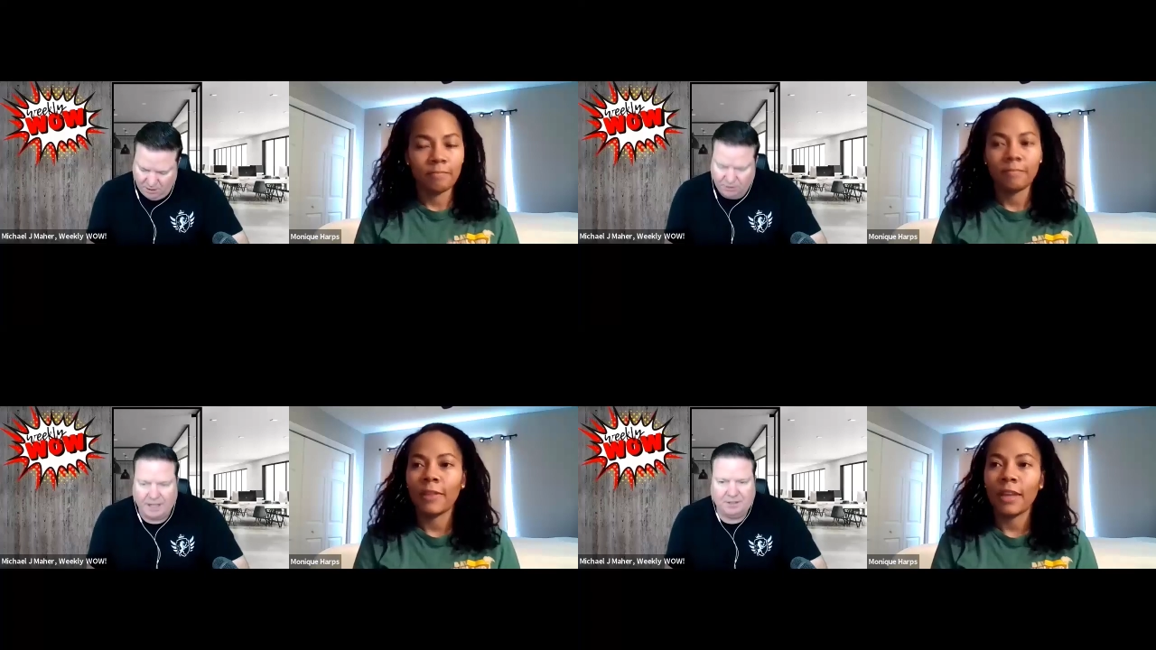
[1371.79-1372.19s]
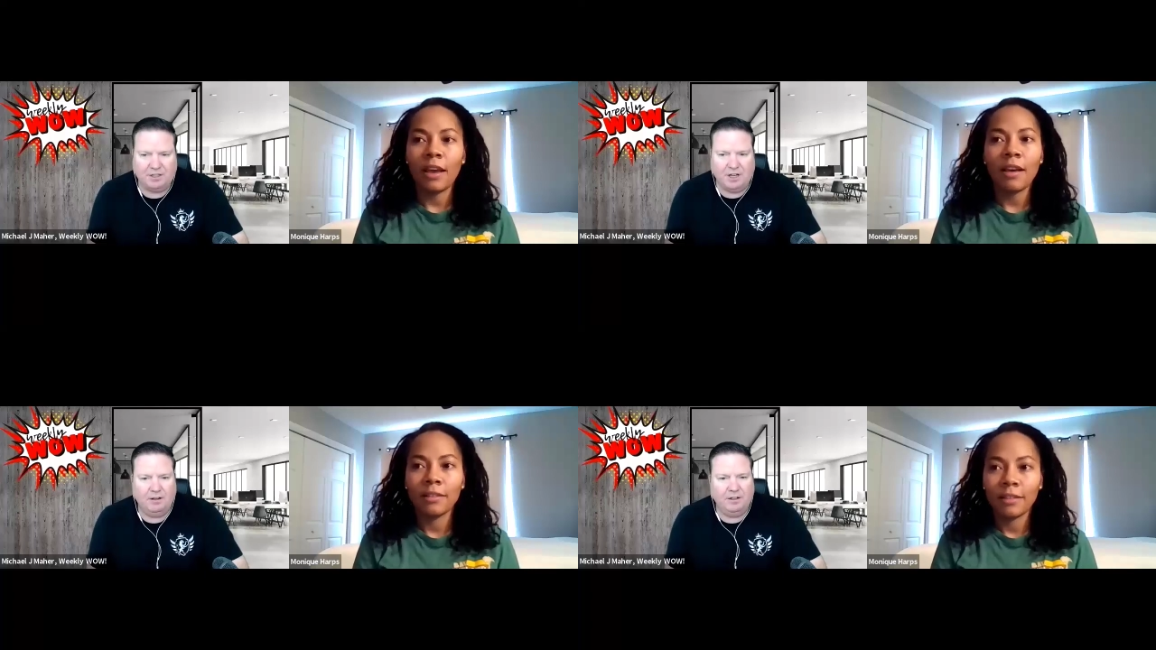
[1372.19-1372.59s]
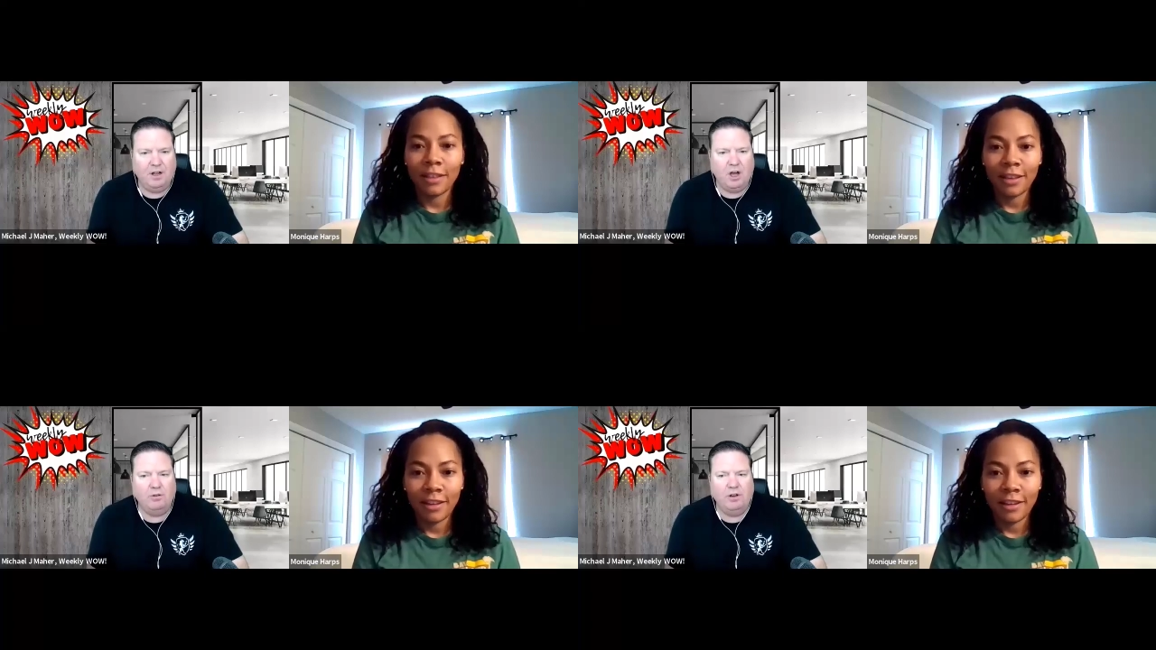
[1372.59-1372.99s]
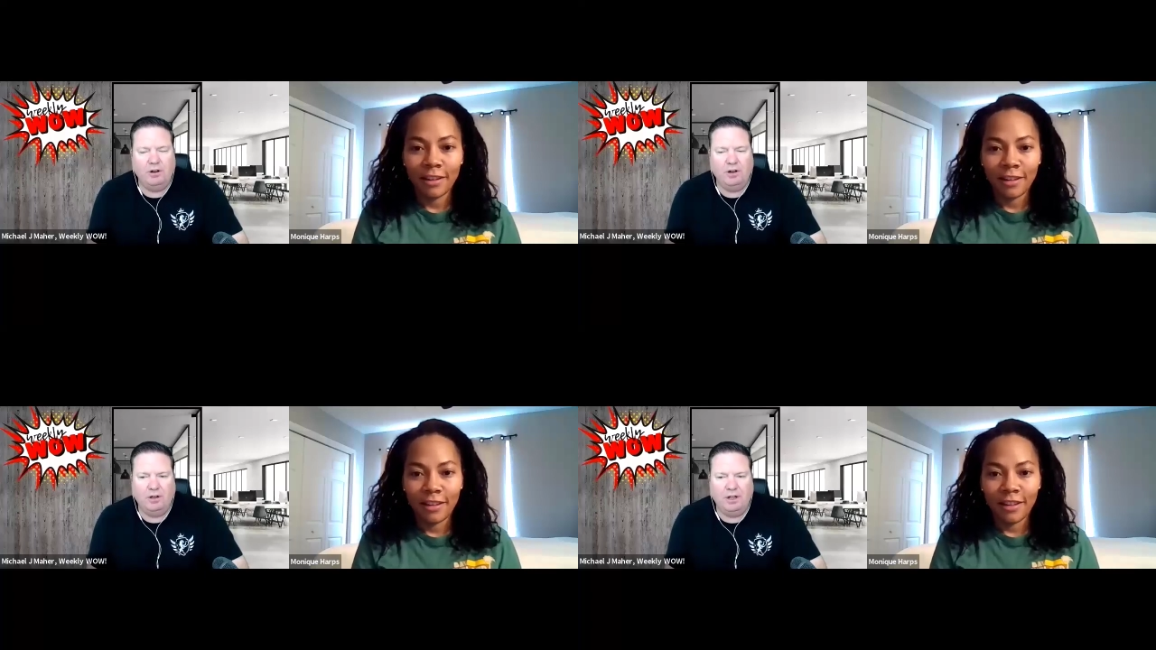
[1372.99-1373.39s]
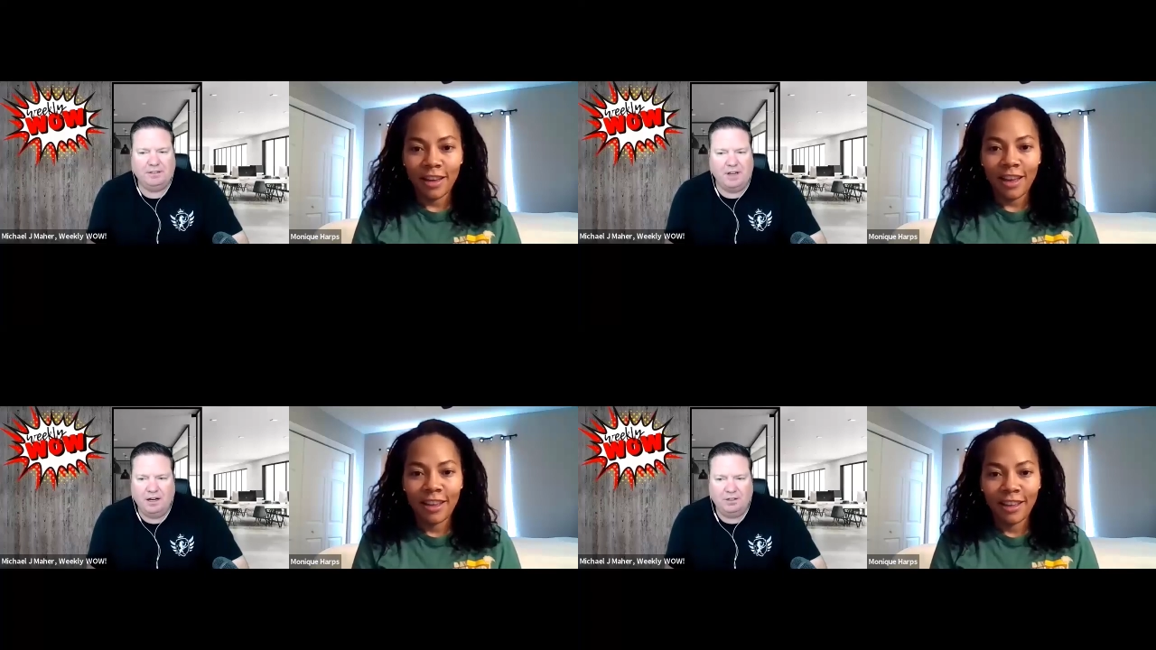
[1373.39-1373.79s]
Speaker 1: So that's yeah. solid. Oh no, no, that's
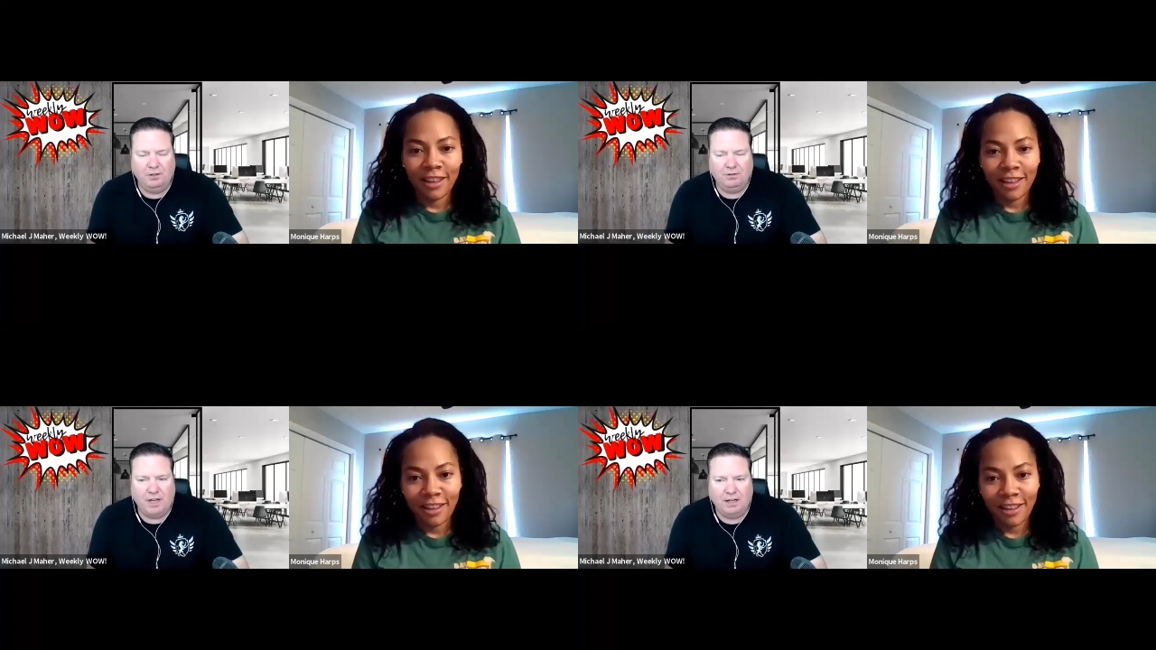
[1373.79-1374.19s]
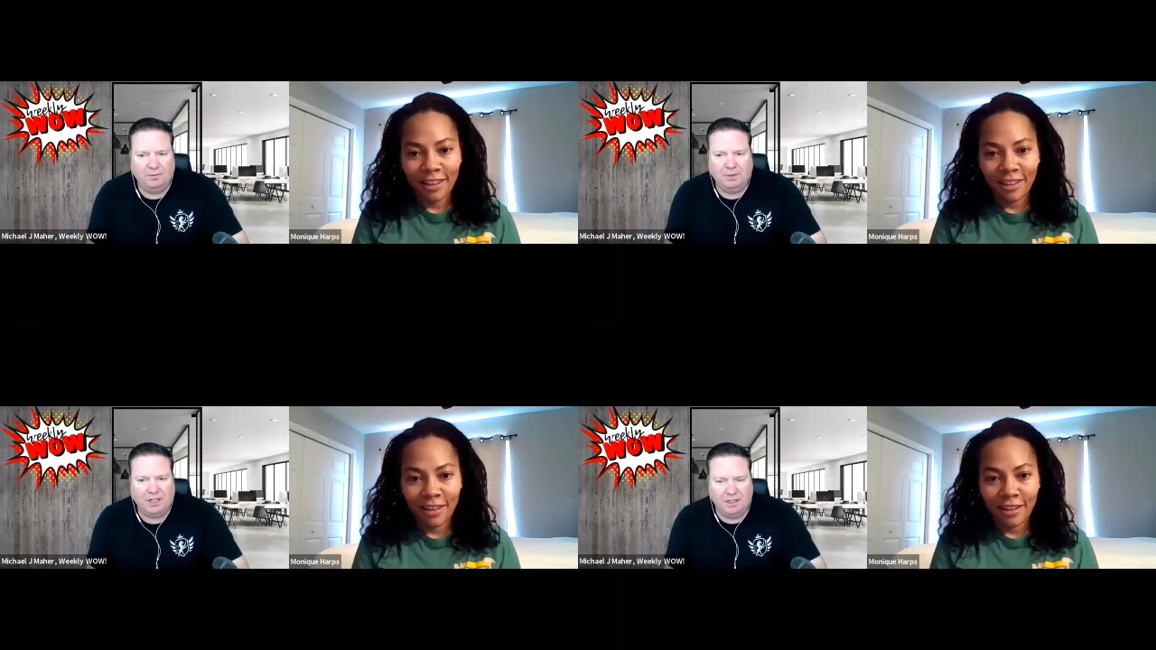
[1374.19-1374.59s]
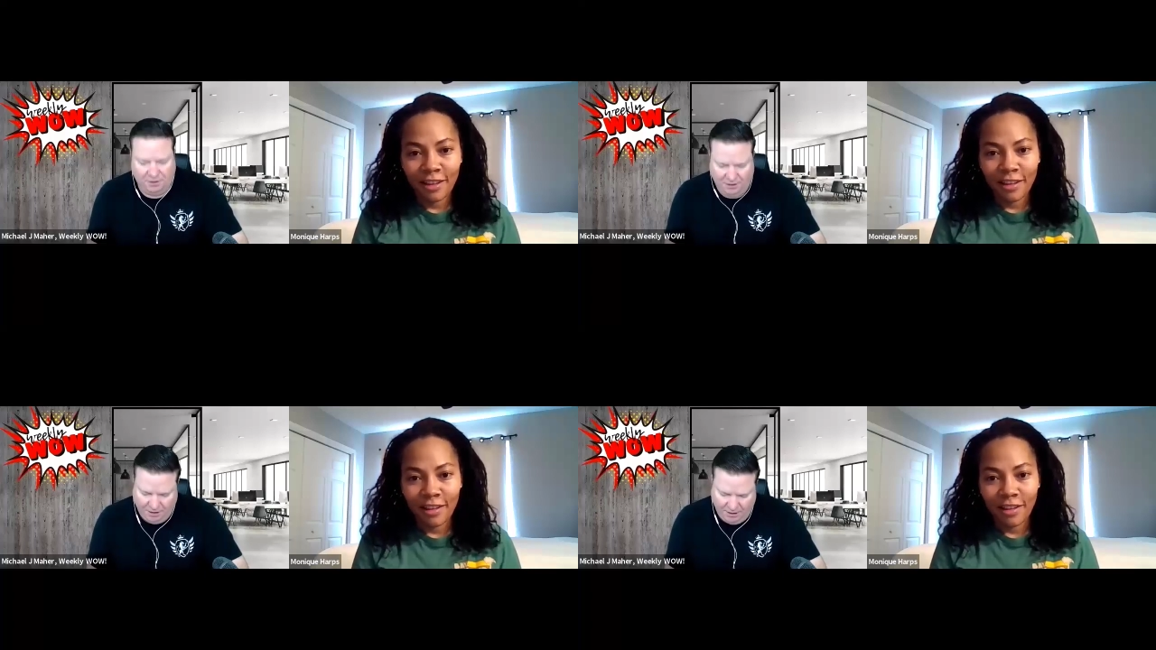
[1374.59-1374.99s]
not a two thousand because